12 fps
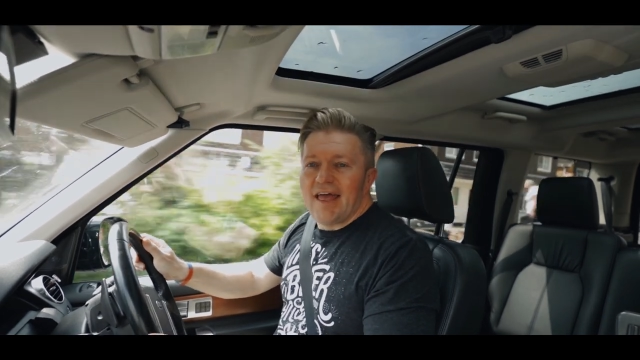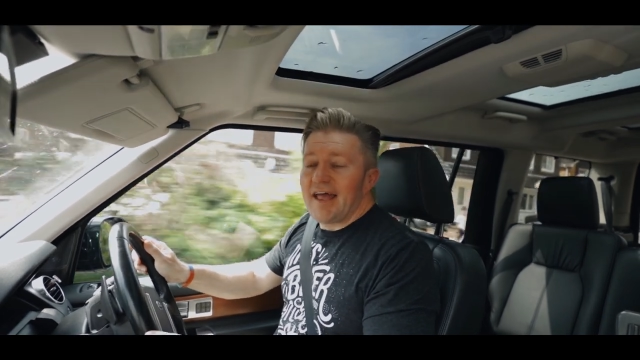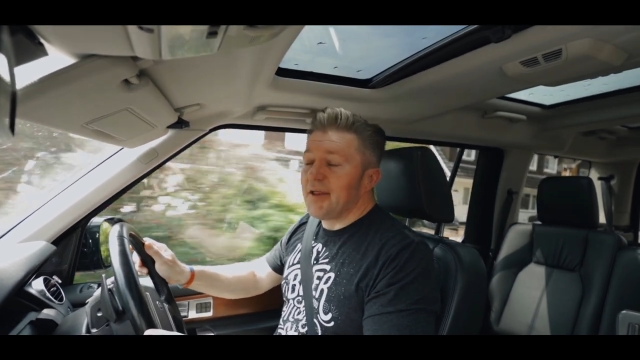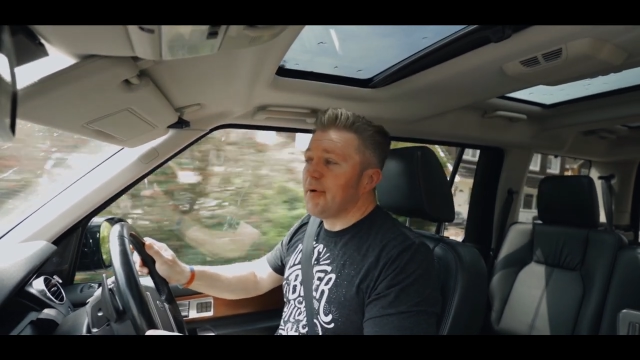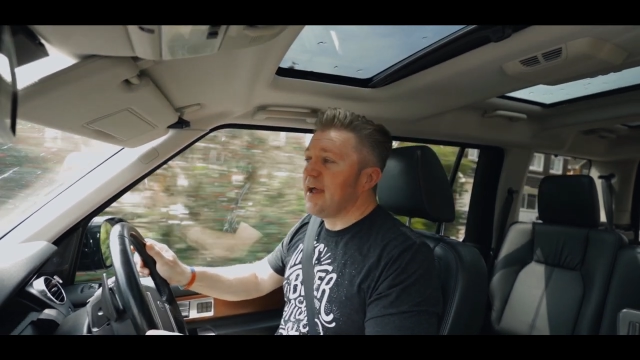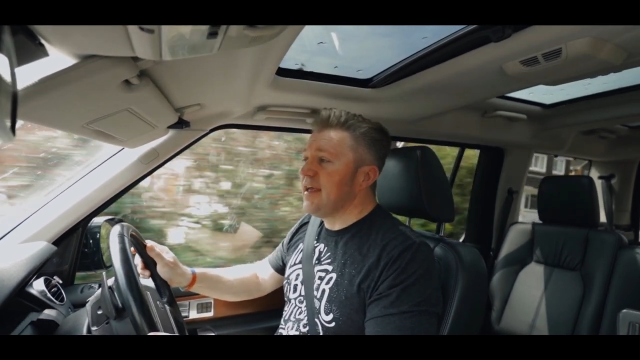
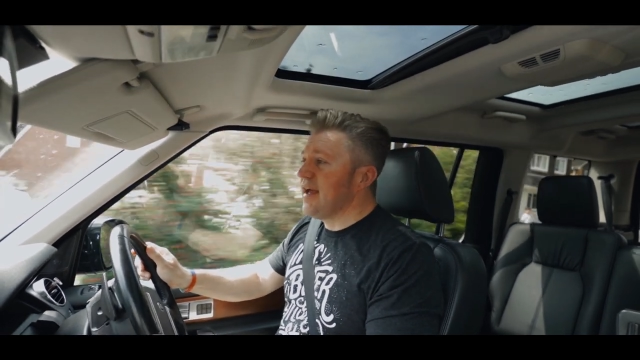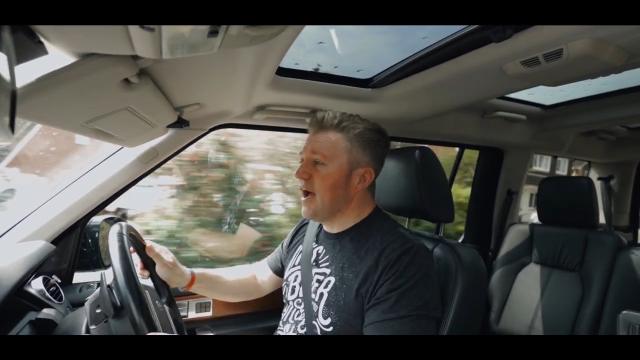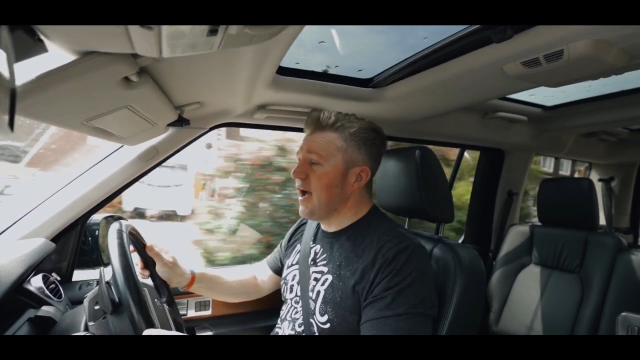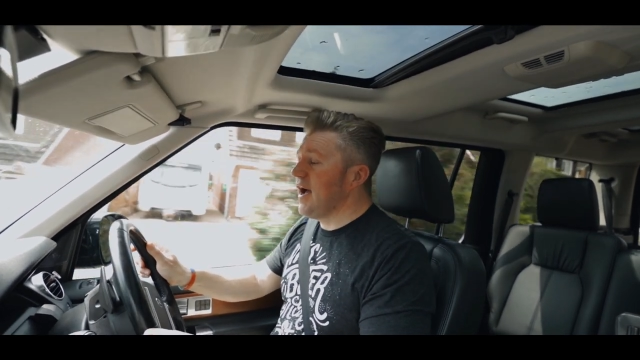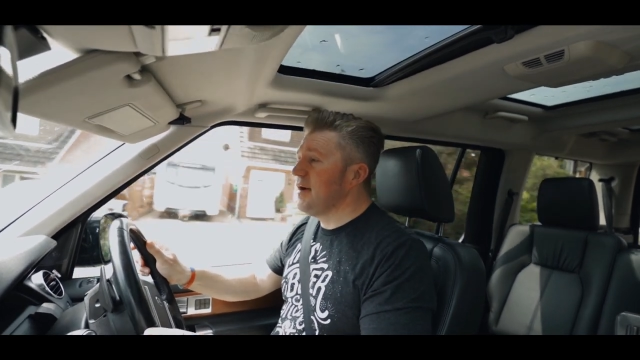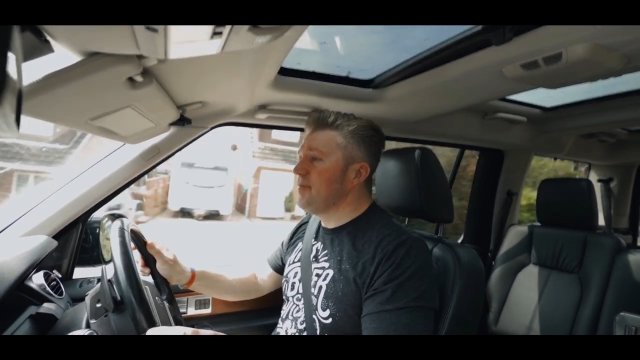Anyway,
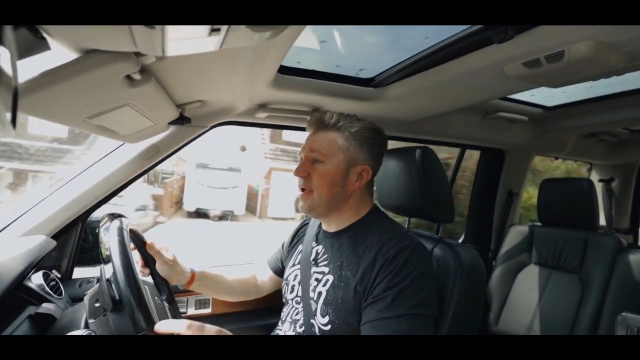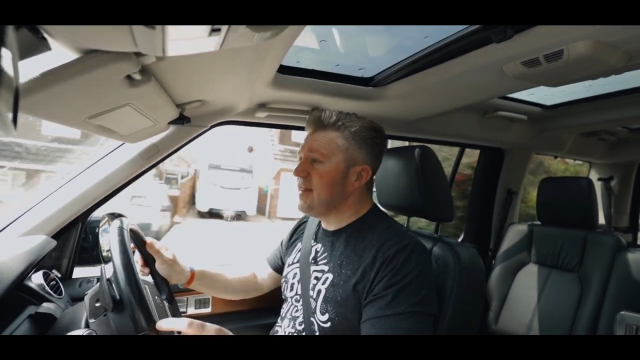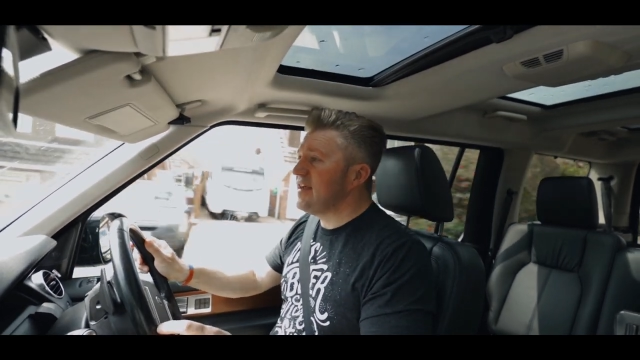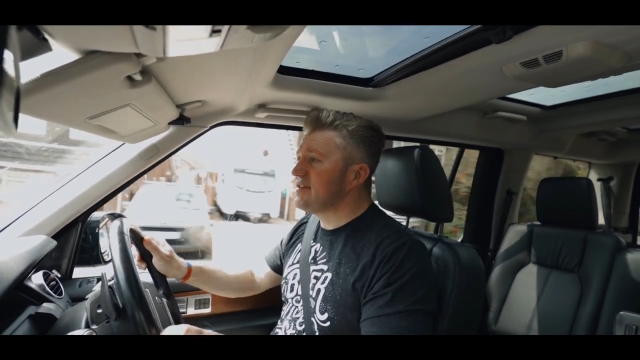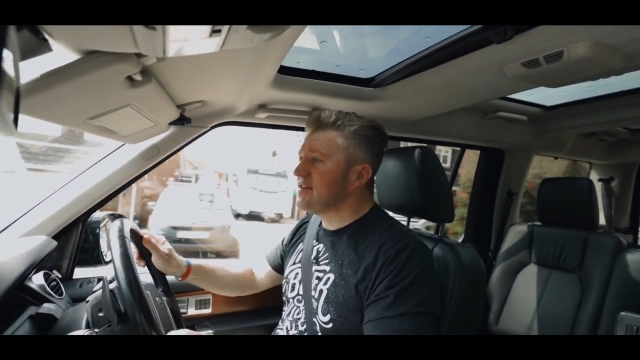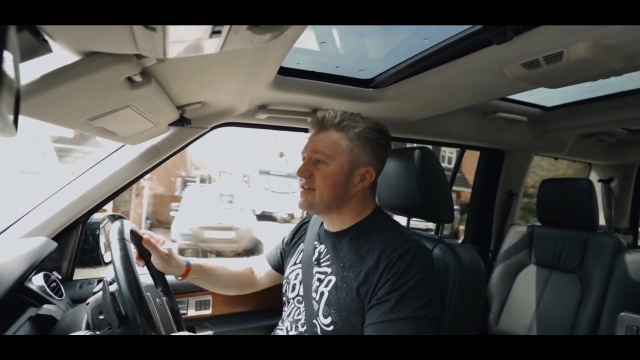um,
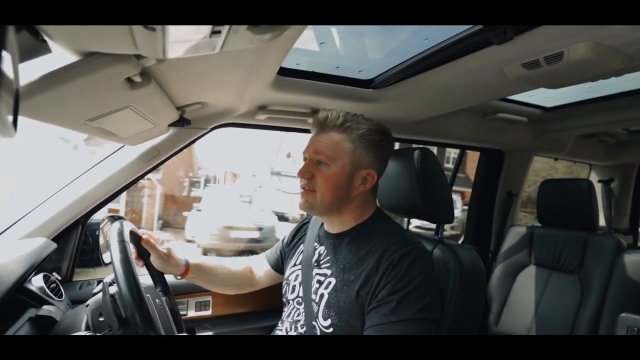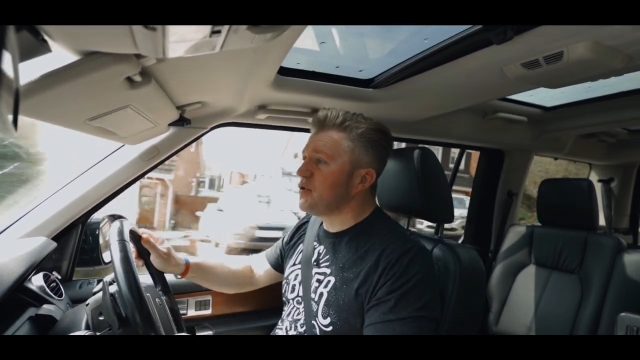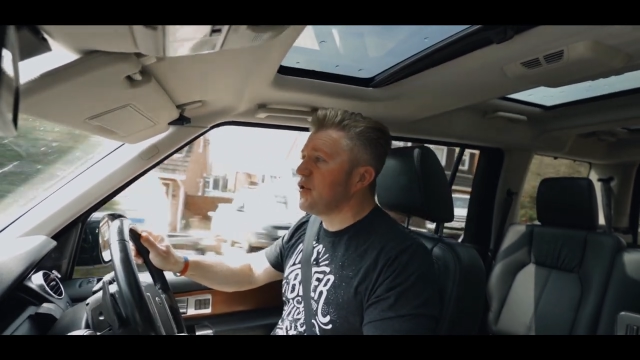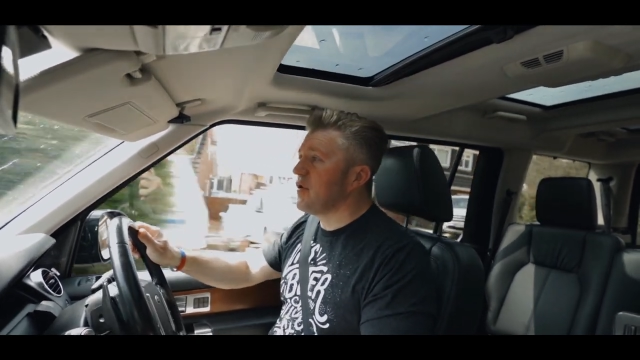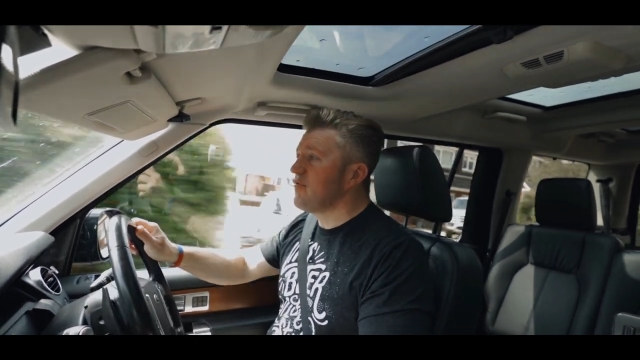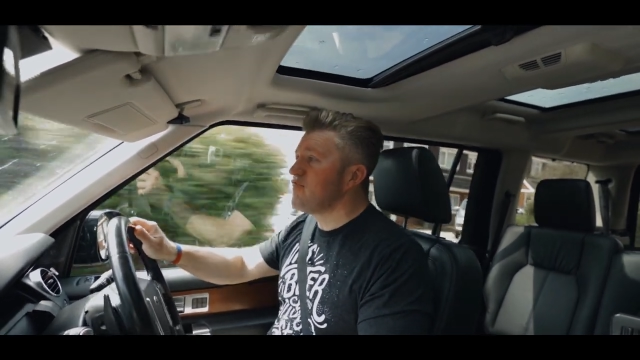let's just
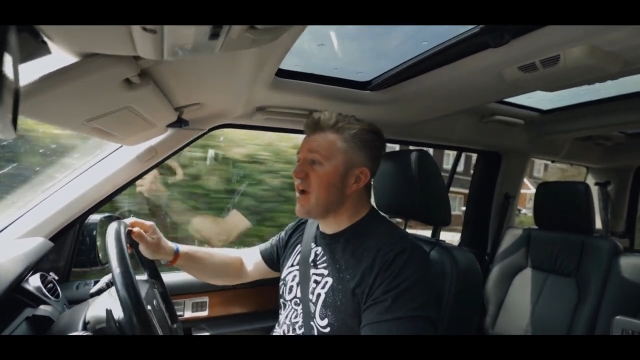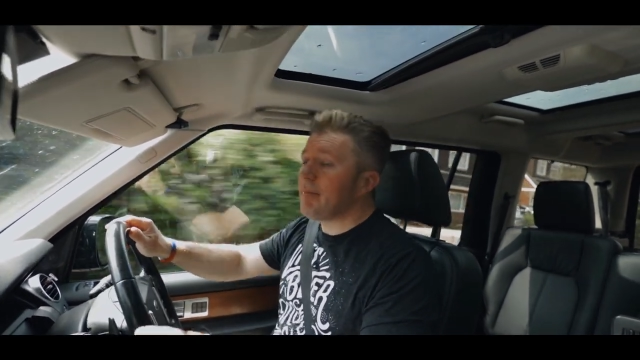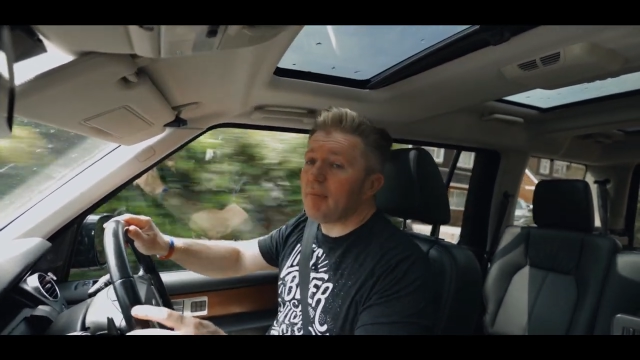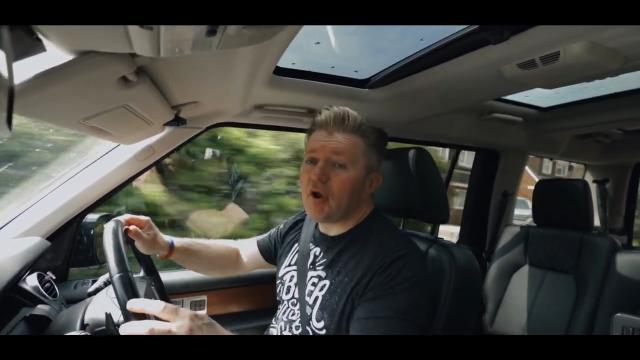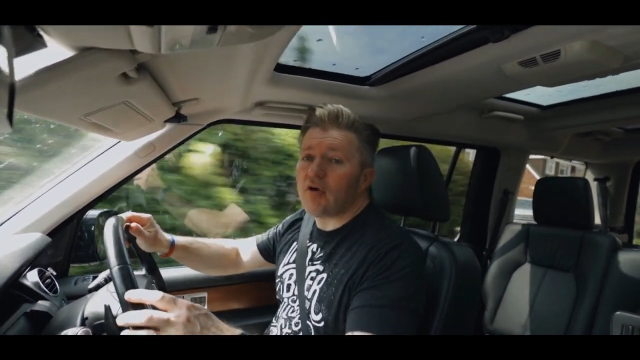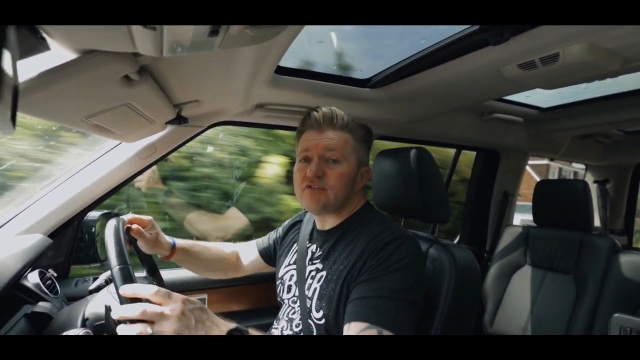talk and
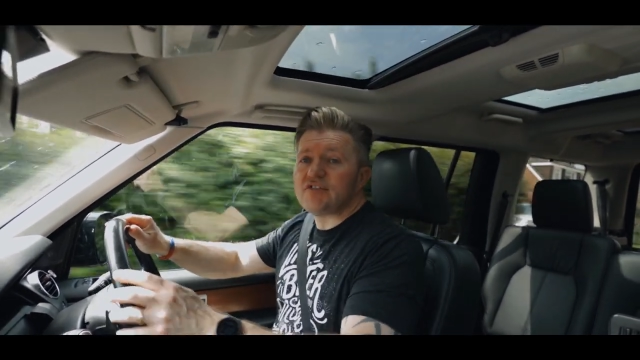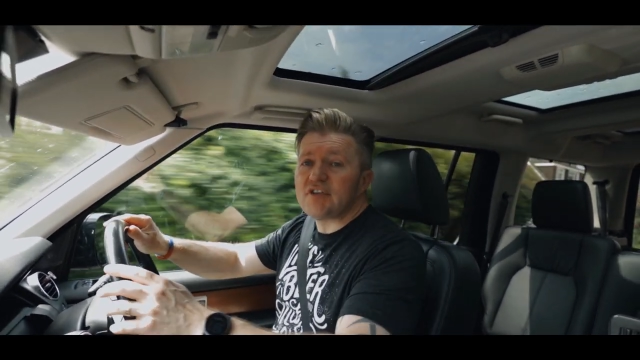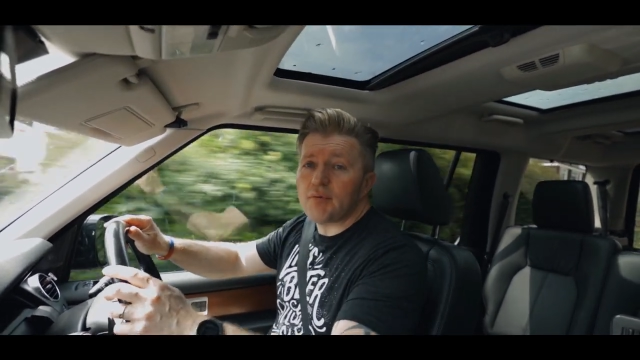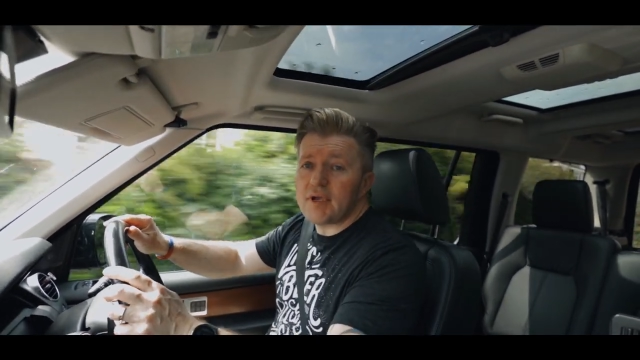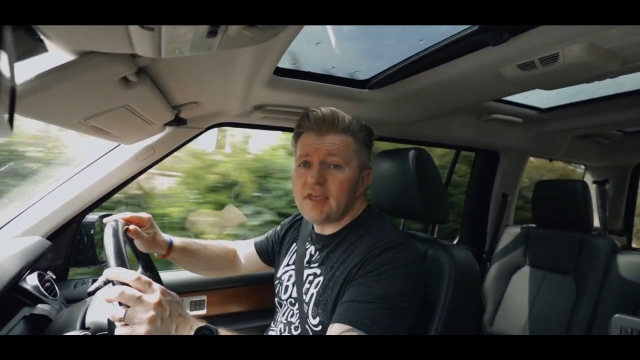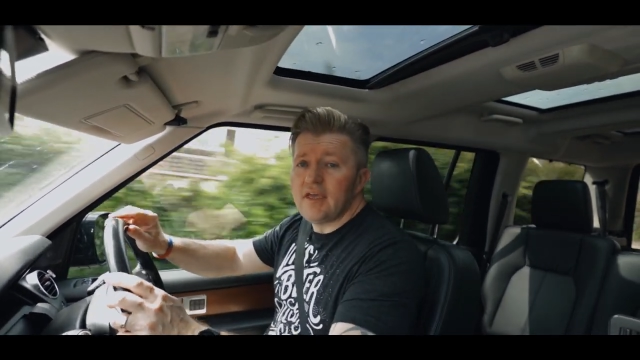ramble on,
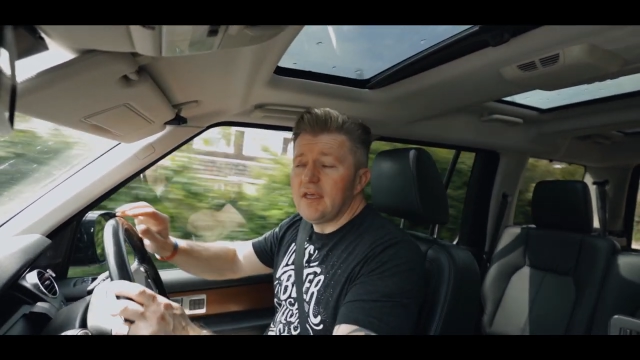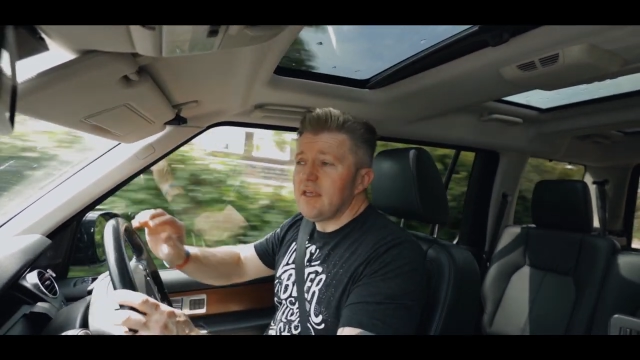shall we?